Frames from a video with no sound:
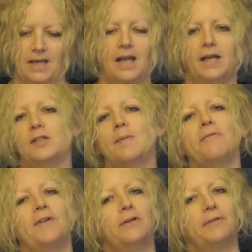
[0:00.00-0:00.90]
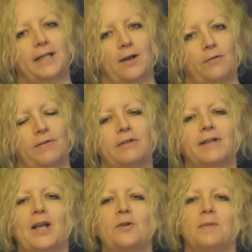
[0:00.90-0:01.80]
And it's about Federico.
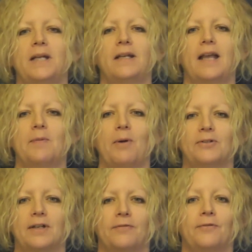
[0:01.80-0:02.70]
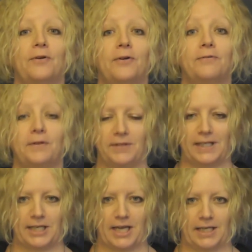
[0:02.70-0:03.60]
Federico's been a potter for
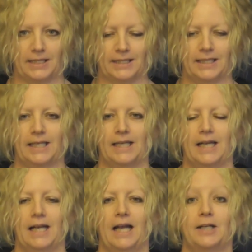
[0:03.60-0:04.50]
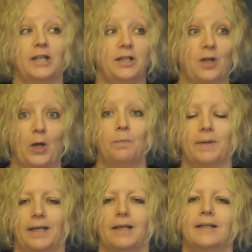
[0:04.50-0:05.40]
15 years, and he's
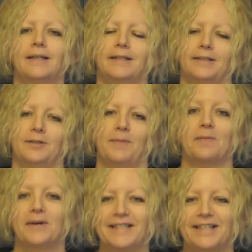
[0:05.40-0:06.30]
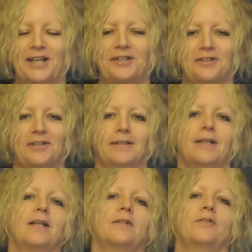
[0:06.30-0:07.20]
hoping to make a
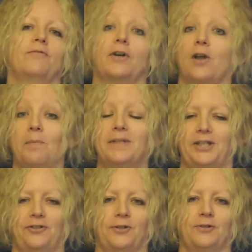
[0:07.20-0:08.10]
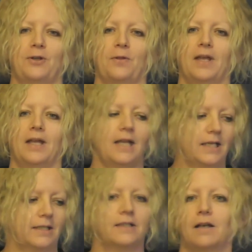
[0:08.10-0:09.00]
presentation for a competition so that
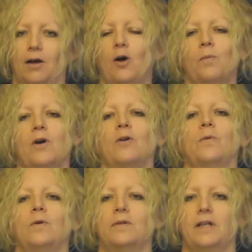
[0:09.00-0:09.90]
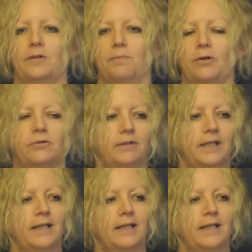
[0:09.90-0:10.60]
his artwork, his pottery